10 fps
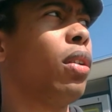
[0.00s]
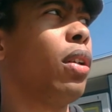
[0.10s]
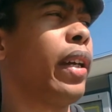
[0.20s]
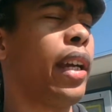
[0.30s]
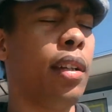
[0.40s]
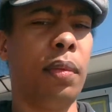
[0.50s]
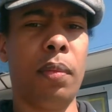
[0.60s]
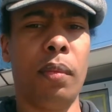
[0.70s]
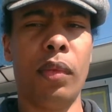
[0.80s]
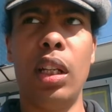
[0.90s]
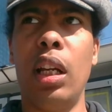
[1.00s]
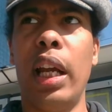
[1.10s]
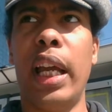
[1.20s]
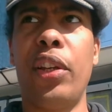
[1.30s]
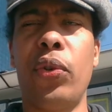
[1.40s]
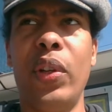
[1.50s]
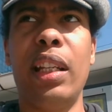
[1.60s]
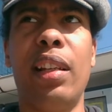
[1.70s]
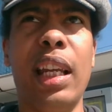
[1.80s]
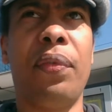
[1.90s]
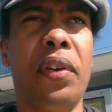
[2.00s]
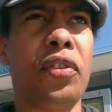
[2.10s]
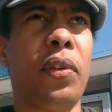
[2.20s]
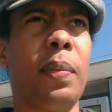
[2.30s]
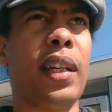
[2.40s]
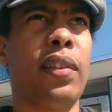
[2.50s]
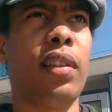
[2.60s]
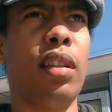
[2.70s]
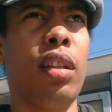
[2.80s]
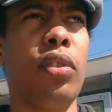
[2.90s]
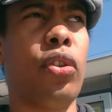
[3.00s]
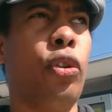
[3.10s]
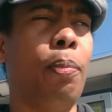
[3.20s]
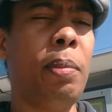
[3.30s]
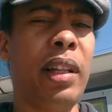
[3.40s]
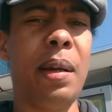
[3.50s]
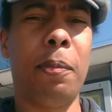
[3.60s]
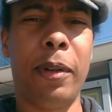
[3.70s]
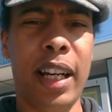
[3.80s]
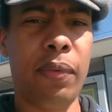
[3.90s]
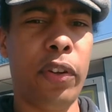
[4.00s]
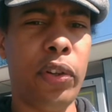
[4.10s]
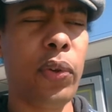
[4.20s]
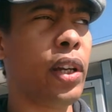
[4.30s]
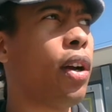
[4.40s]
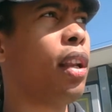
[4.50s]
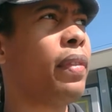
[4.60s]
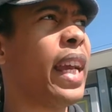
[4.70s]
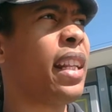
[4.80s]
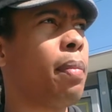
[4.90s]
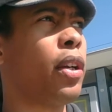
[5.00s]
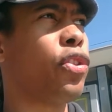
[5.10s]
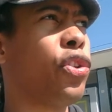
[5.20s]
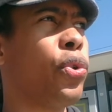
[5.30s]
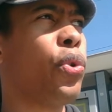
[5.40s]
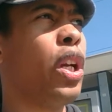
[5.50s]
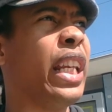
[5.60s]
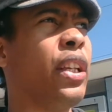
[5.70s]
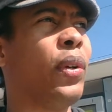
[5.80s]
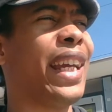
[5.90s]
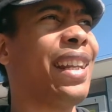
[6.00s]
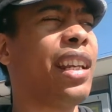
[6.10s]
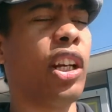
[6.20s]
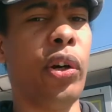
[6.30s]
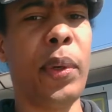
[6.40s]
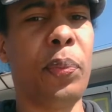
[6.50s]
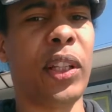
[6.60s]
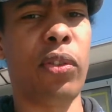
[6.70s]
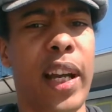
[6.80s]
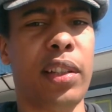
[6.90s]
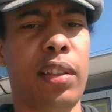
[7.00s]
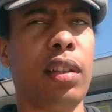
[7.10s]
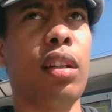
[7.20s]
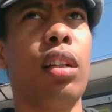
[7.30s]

Okay? And you need deliverance from that. So people can pray for you and all of that, but you need to get in agreement with Christ.